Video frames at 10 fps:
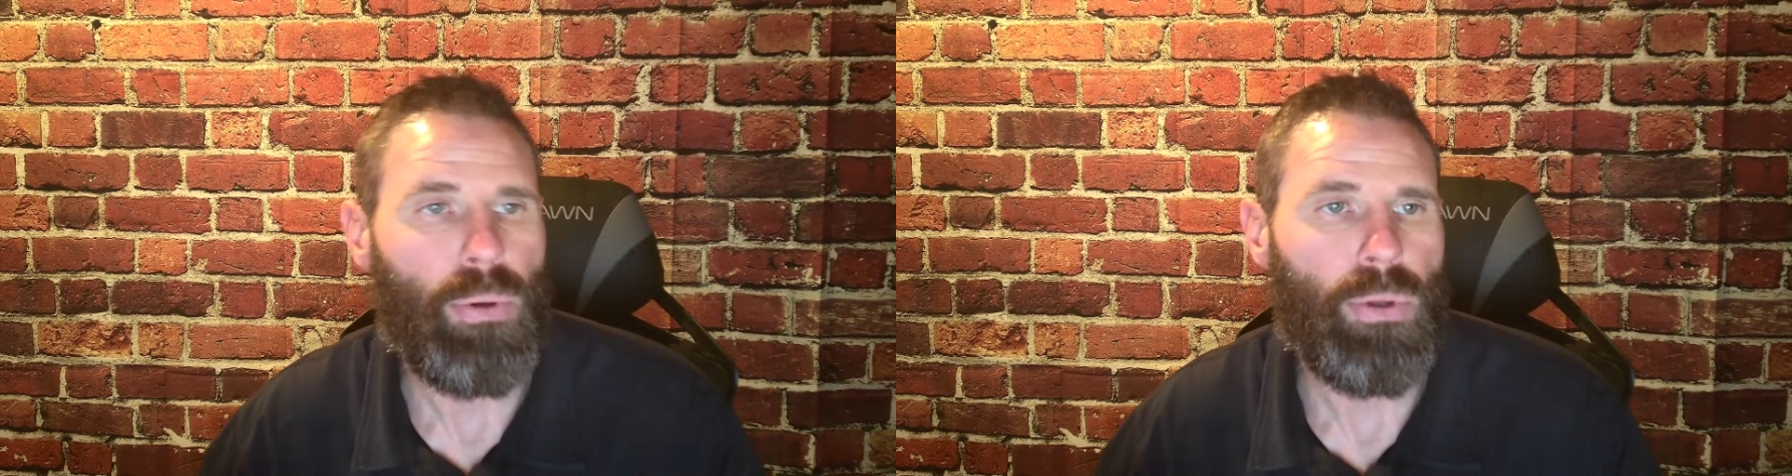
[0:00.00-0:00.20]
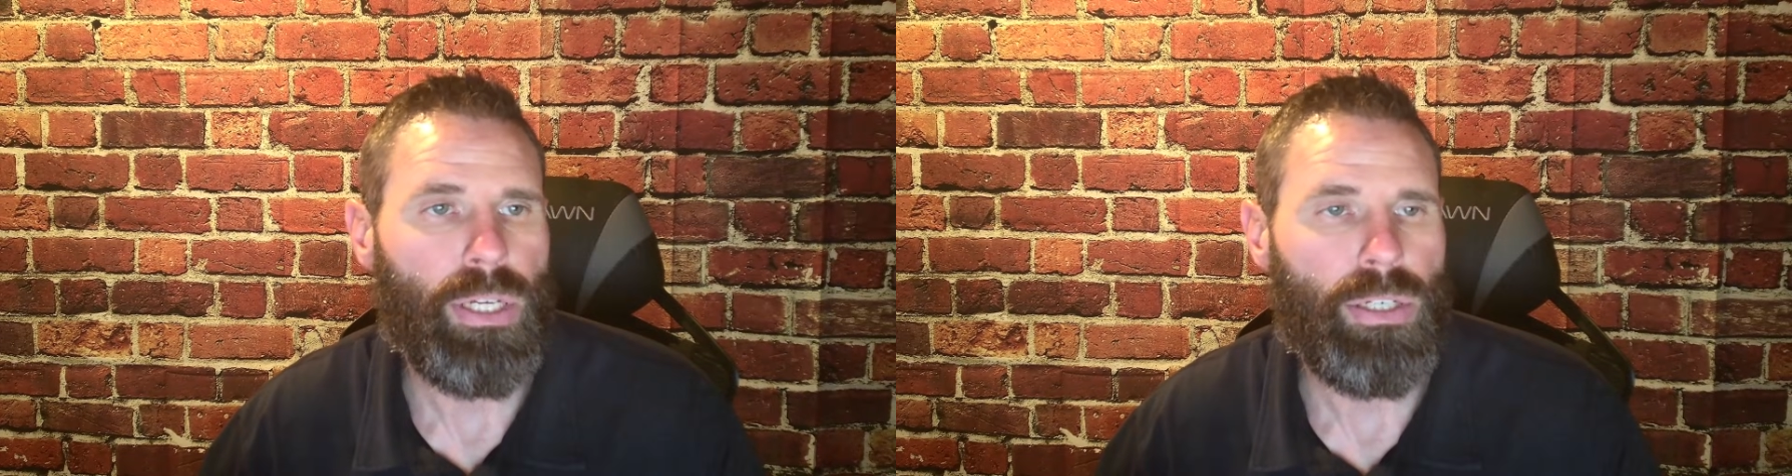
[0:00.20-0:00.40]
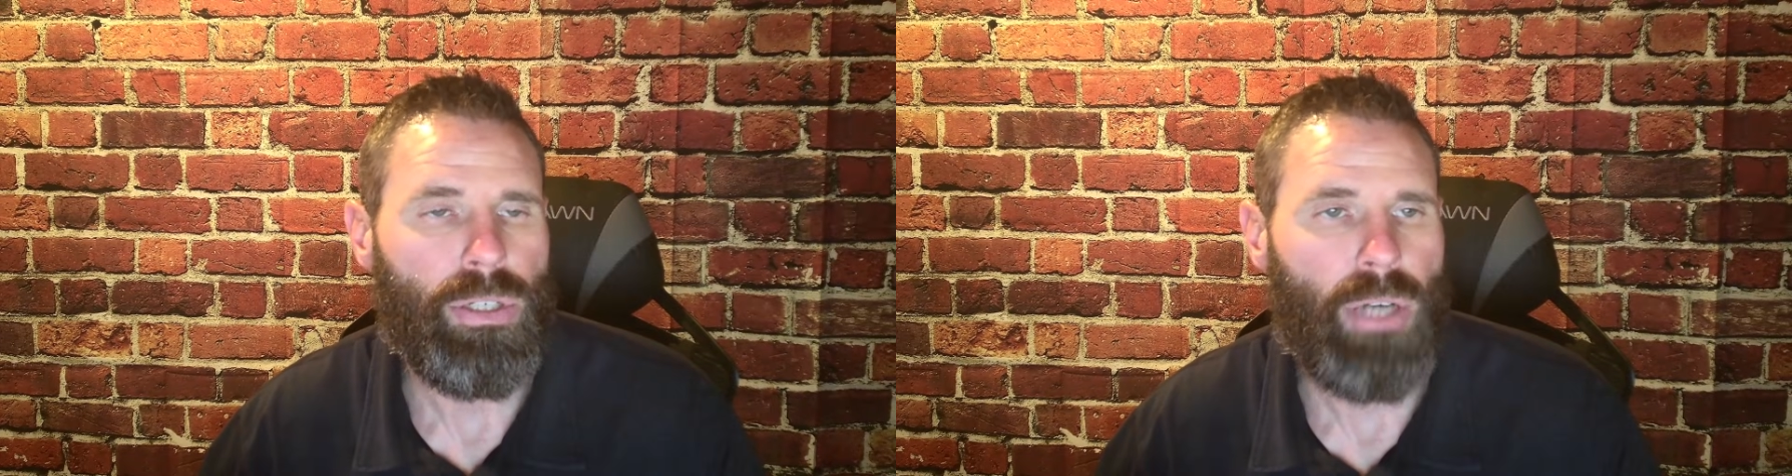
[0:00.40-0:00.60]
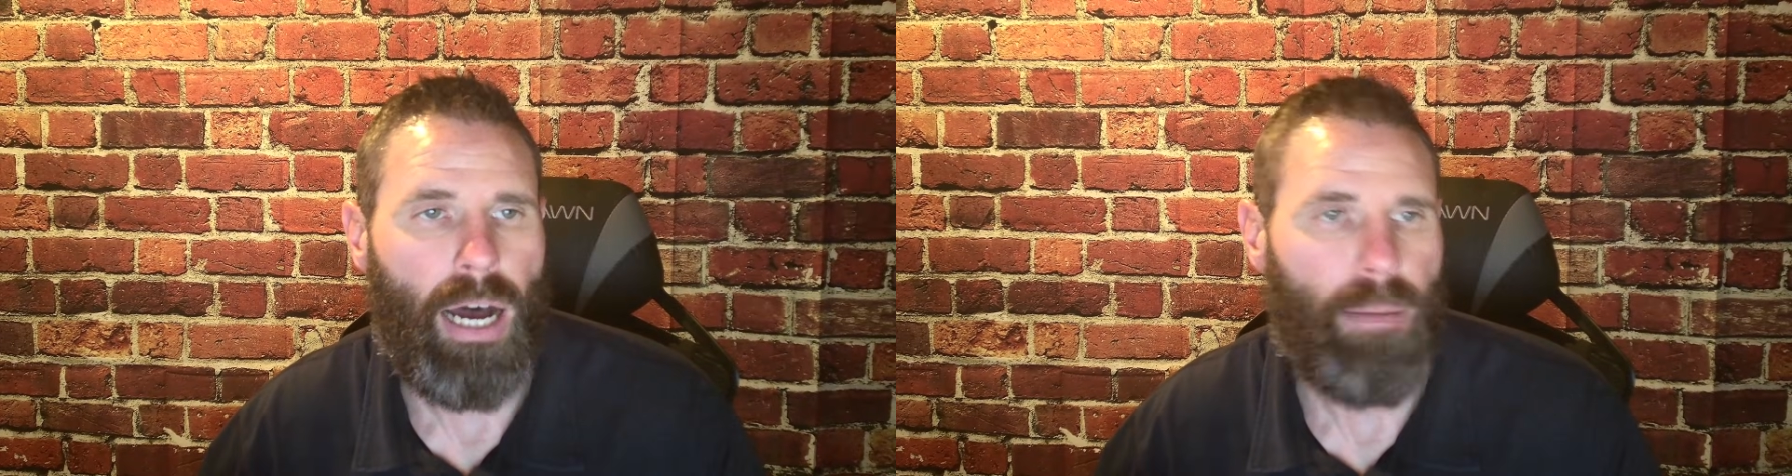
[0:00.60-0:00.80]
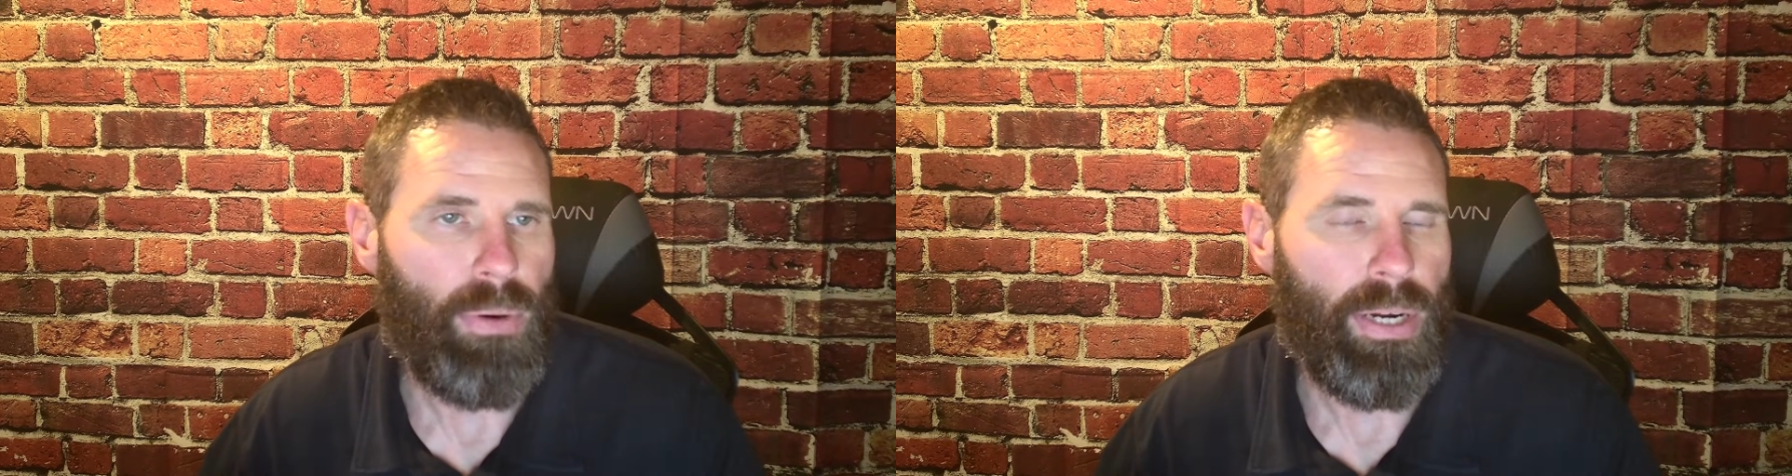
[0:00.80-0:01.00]
Boolean
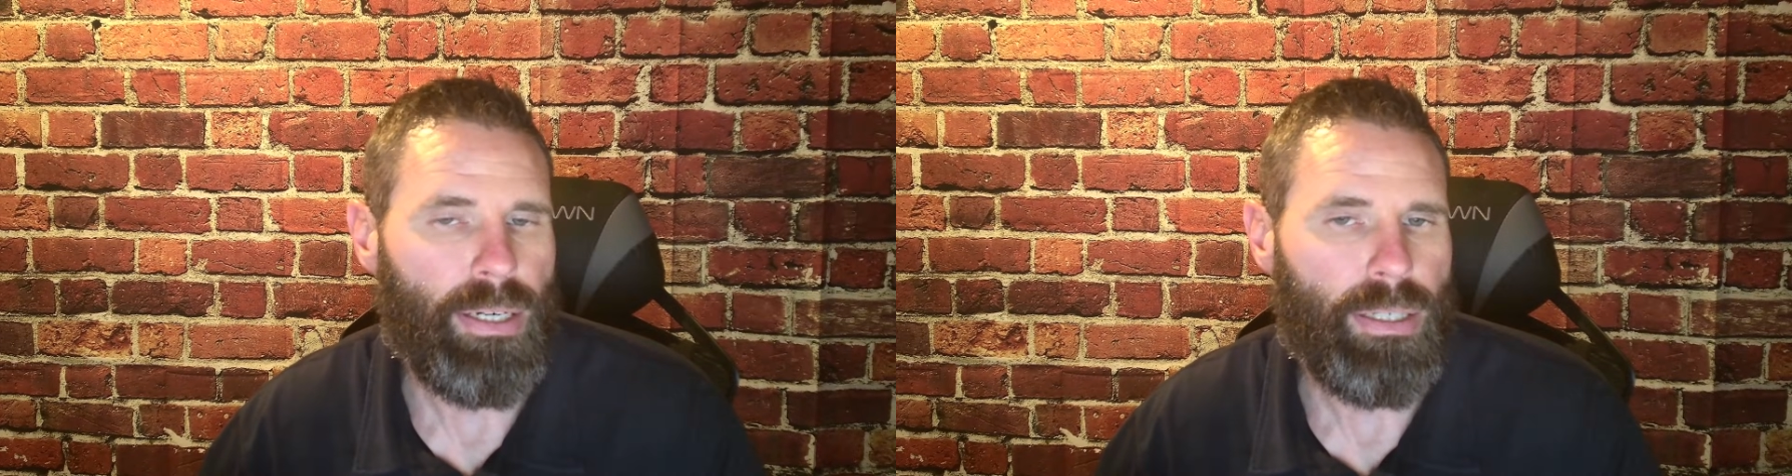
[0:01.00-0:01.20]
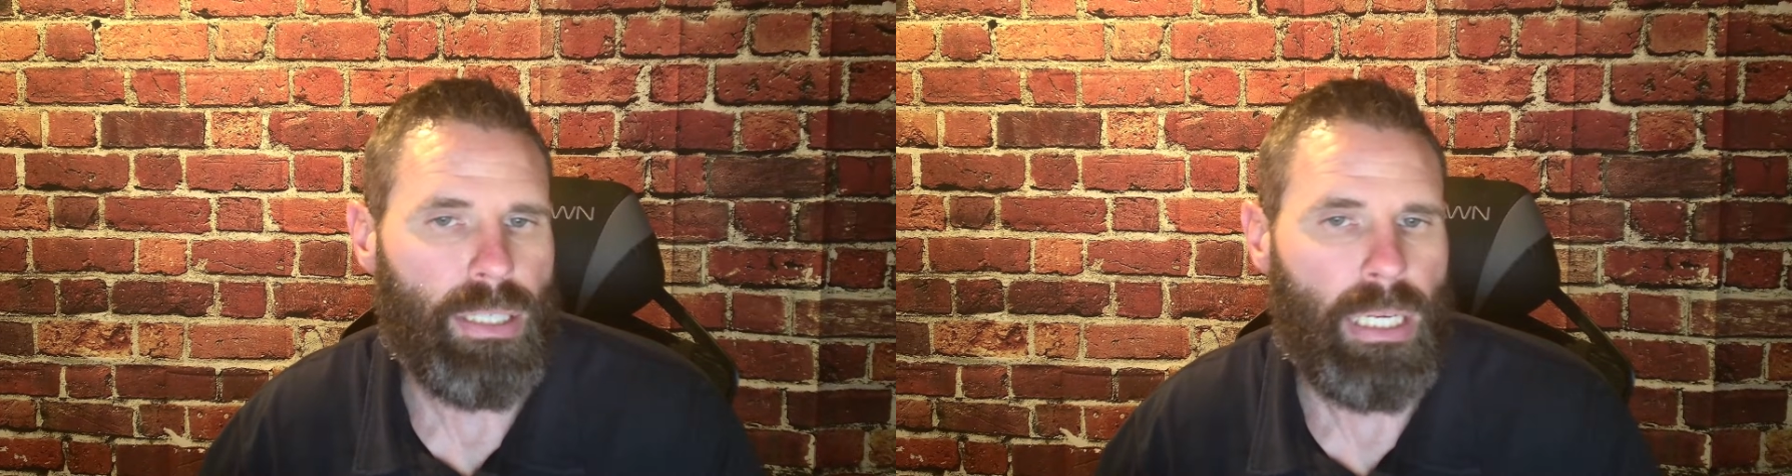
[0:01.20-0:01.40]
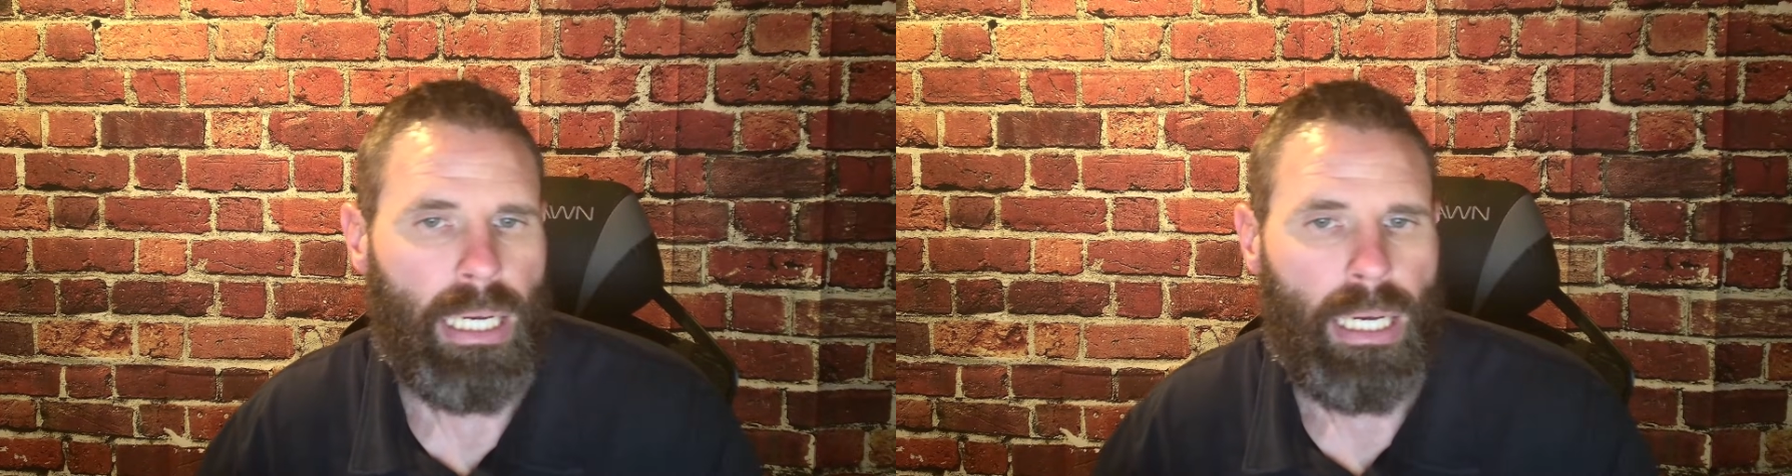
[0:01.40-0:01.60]
operators.